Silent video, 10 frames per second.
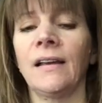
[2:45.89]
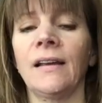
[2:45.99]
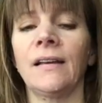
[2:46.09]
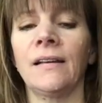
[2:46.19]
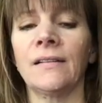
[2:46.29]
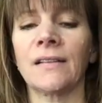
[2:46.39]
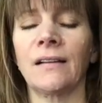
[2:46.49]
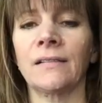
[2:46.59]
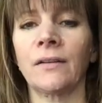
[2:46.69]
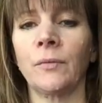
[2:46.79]
is a
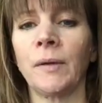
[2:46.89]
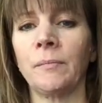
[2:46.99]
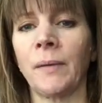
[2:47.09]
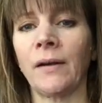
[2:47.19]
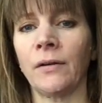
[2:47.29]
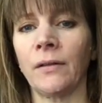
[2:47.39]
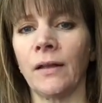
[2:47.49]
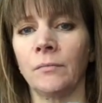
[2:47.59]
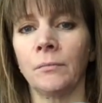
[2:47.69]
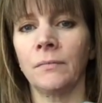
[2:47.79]
little bit better
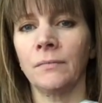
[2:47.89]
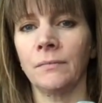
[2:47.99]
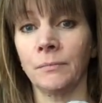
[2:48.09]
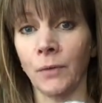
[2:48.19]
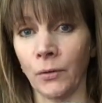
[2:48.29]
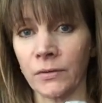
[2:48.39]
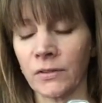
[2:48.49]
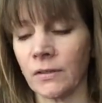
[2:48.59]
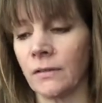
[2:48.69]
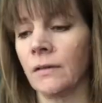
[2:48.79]
than most.